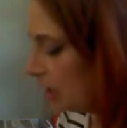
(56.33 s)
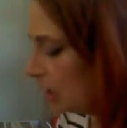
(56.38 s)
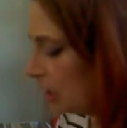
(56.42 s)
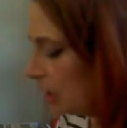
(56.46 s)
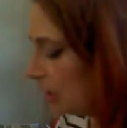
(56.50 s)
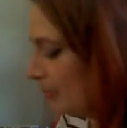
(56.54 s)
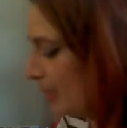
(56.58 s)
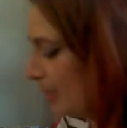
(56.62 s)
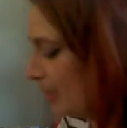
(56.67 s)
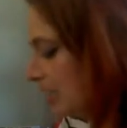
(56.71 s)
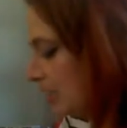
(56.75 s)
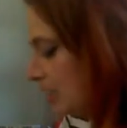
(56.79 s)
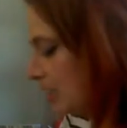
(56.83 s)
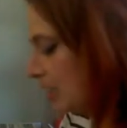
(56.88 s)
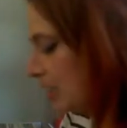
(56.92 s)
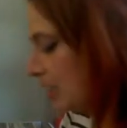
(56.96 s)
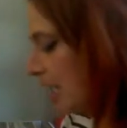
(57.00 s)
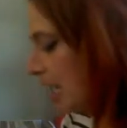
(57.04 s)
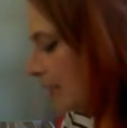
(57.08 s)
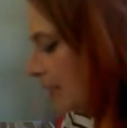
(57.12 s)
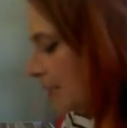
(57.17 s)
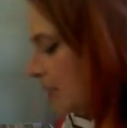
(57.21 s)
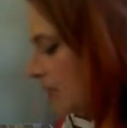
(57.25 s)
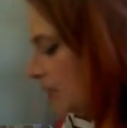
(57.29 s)
But
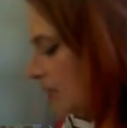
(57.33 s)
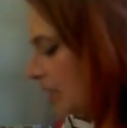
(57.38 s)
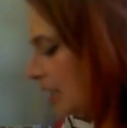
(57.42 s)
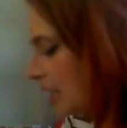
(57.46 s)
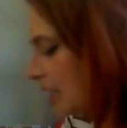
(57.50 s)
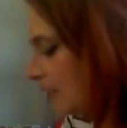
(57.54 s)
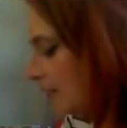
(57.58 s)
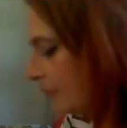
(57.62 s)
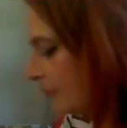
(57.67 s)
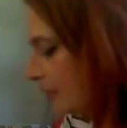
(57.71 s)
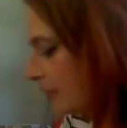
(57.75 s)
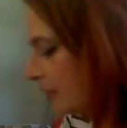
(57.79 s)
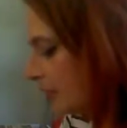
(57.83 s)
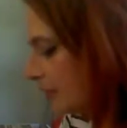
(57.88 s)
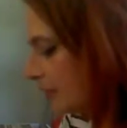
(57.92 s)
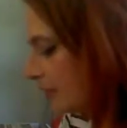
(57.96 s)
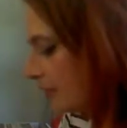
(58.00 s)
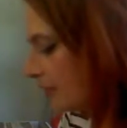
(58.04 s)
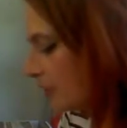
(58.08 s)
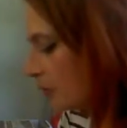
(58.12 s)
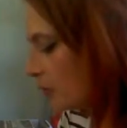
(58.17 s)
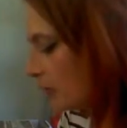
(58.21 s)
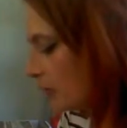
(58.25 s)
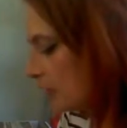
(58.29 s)
I'm using him for a
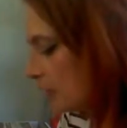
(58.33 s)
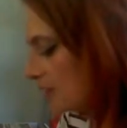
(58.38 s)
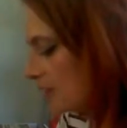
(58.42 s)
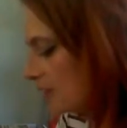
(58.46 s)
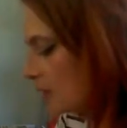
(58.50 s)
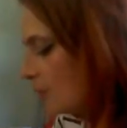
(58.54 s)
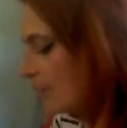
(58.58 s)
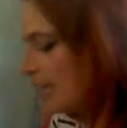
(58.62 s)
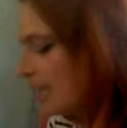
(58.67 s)
different one. So we